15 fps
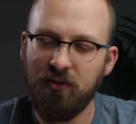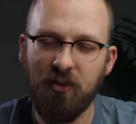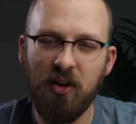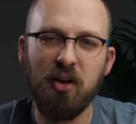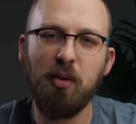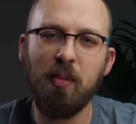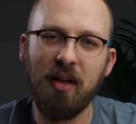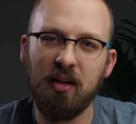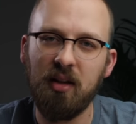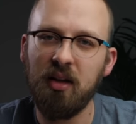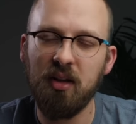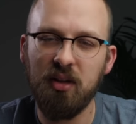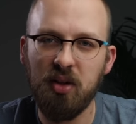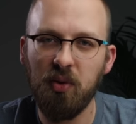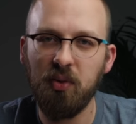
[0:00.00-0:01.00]

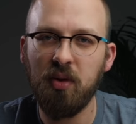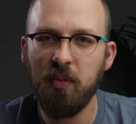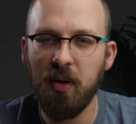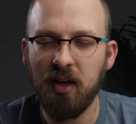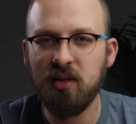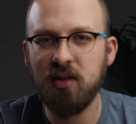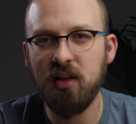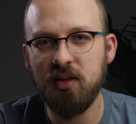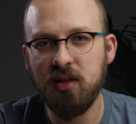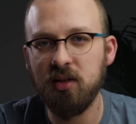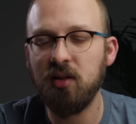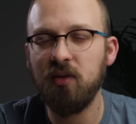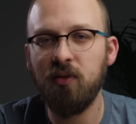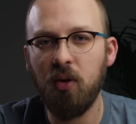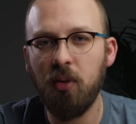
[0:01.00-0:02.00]
fundamentally don't make sense as
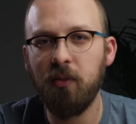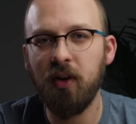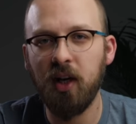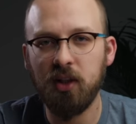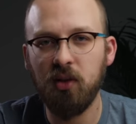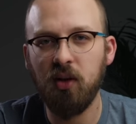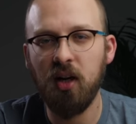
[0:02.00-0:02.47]
a form factor